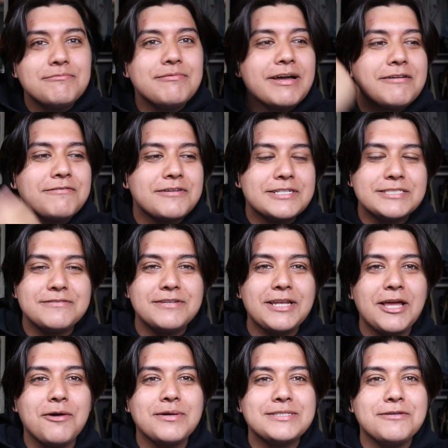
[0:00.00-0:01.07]
My first
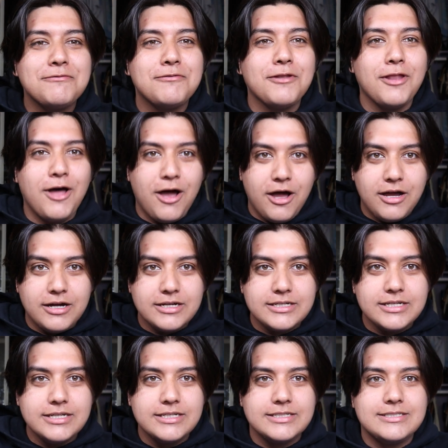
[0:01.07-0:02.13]
video was a
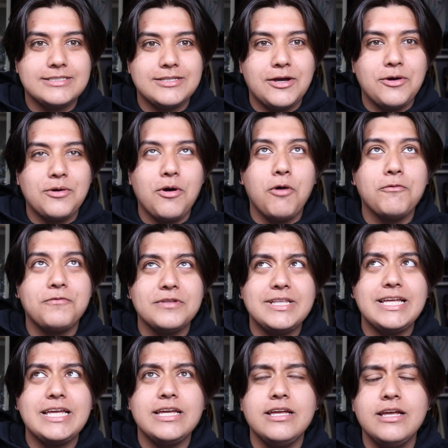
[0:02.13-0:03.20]
vlog, so
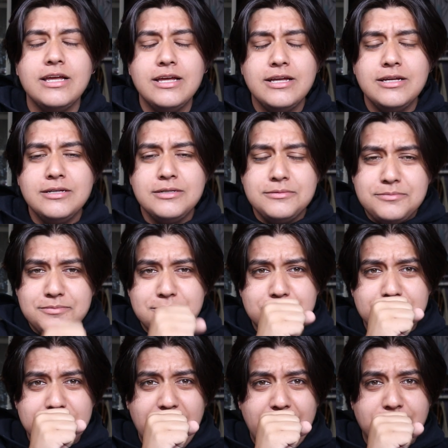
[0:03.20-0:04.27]
hopefully
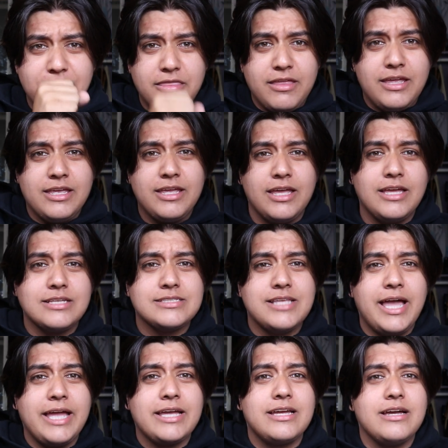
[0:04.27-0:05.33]
everything is
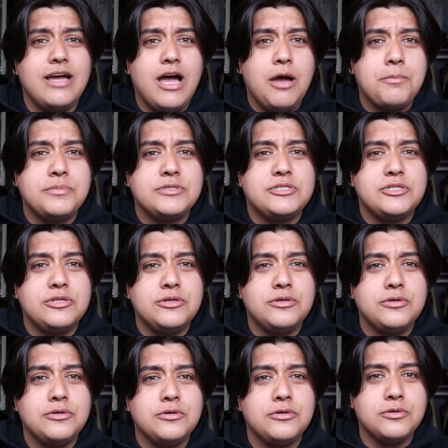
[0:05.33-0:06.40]
like up
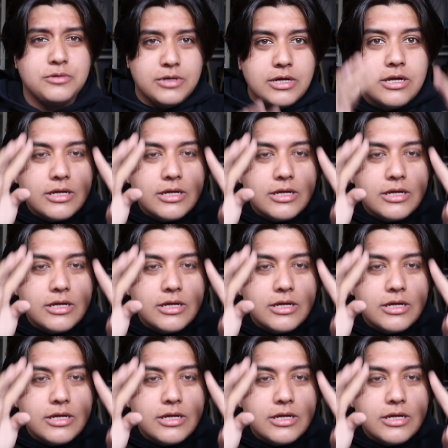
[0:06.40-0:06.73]
to